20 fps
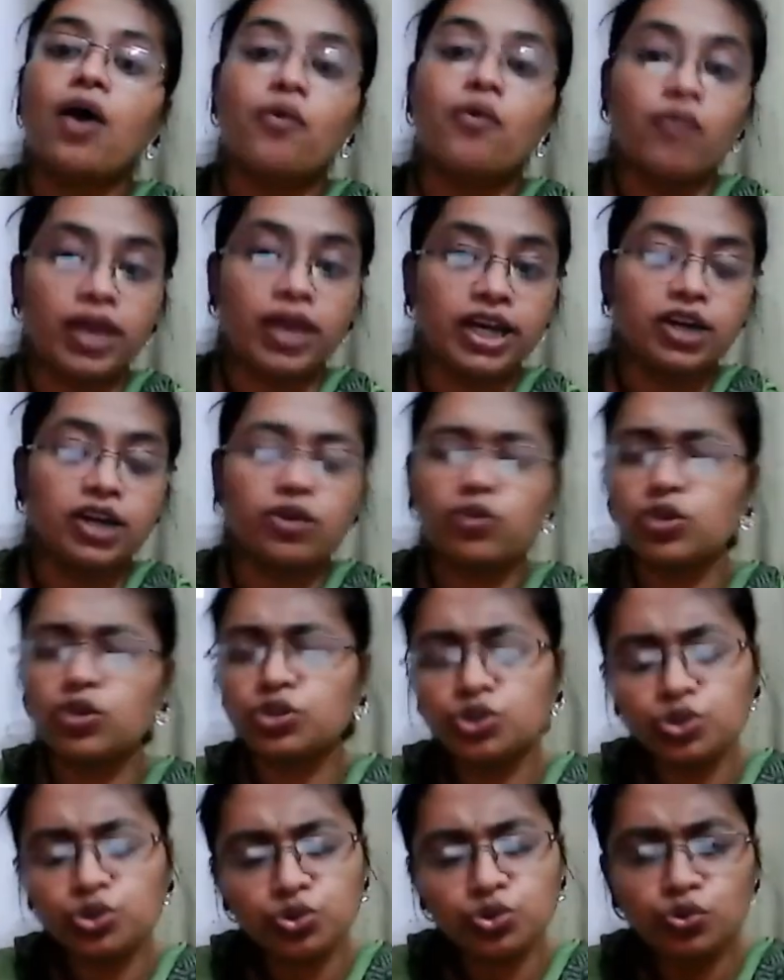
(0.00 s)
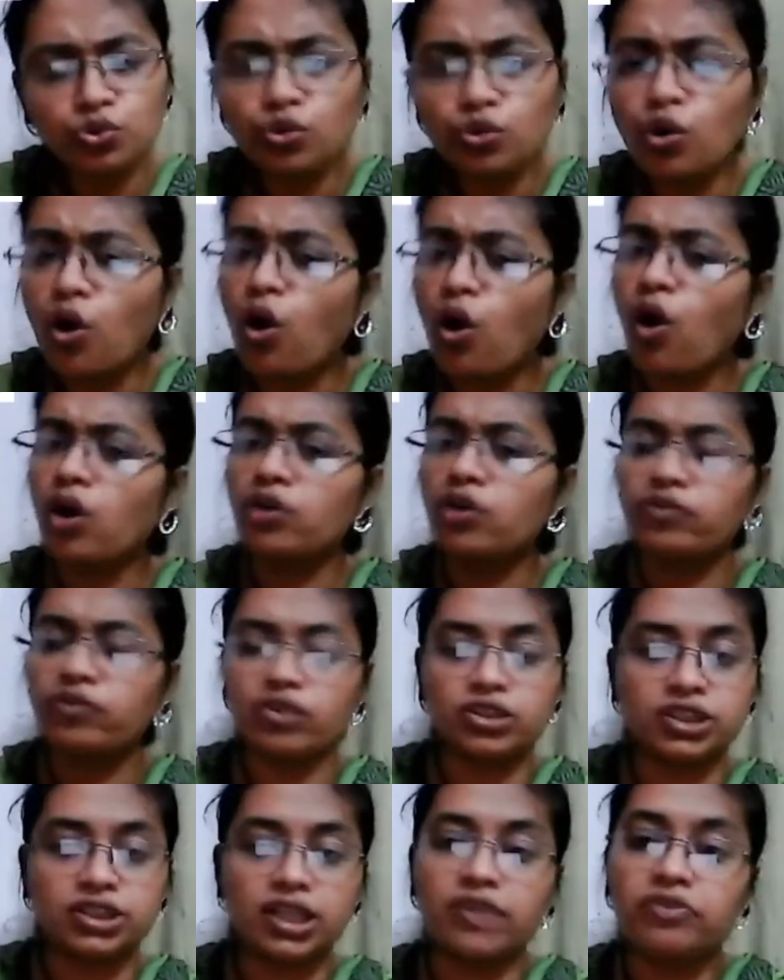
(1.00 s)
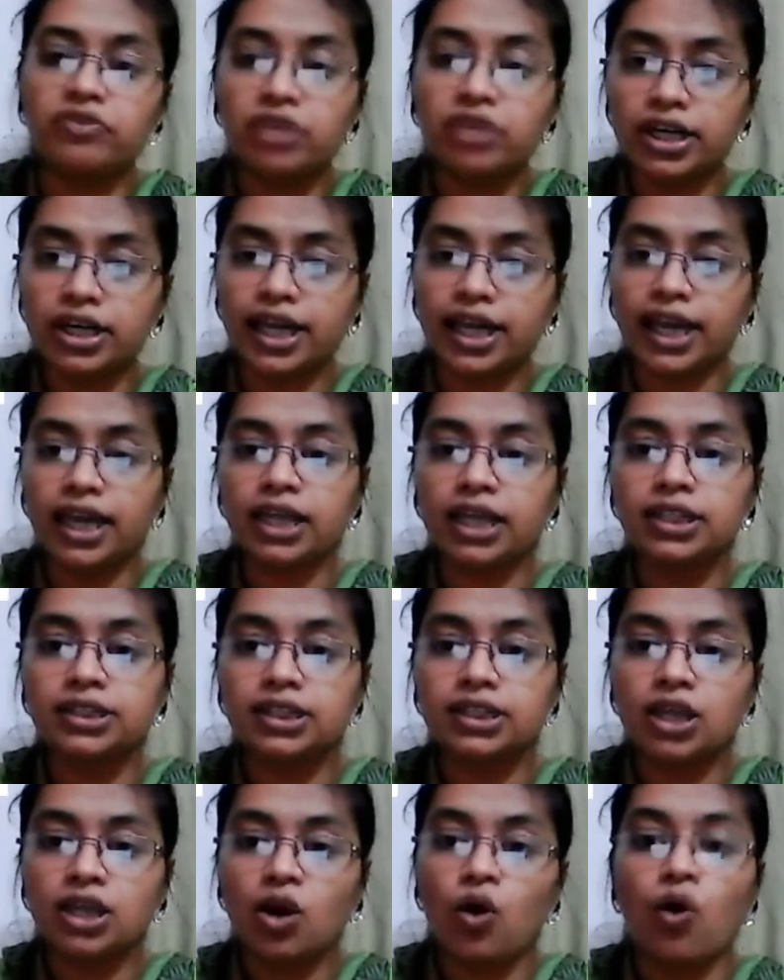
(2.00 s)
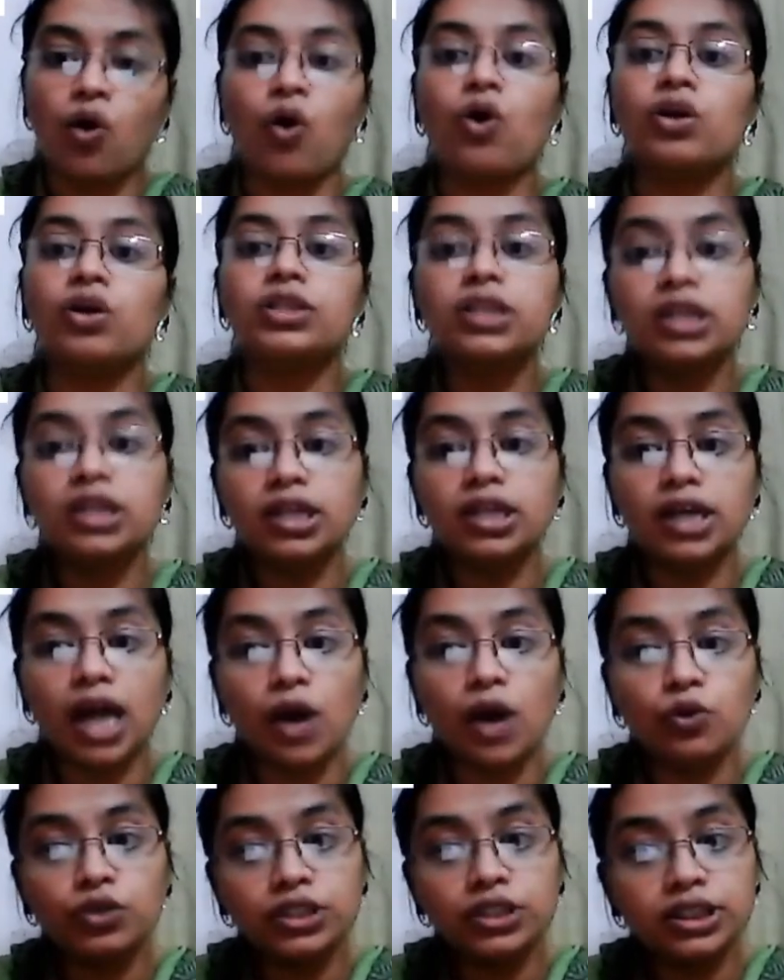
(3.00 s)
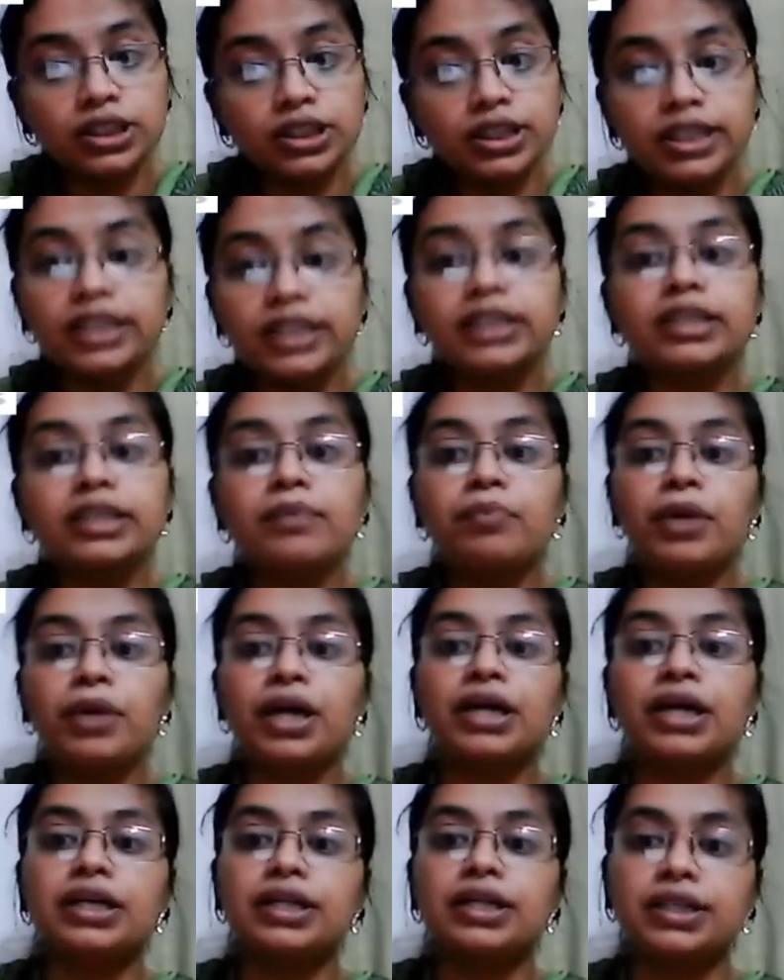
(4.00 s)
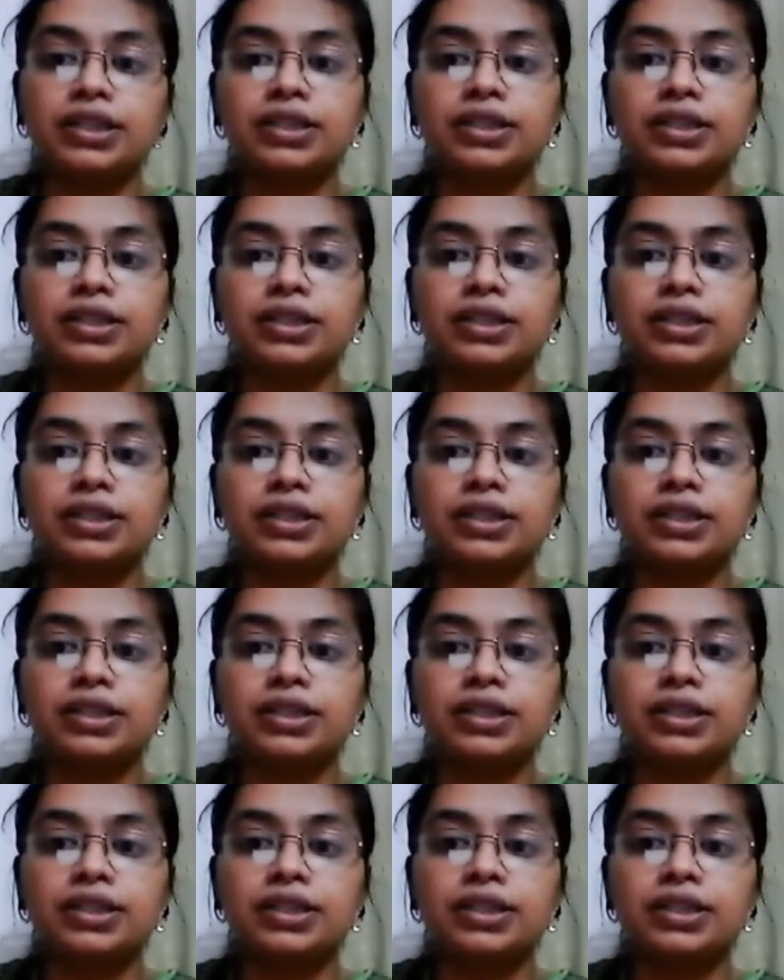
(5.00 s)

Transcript: when it was too hot for several days, all the clouds disappeared.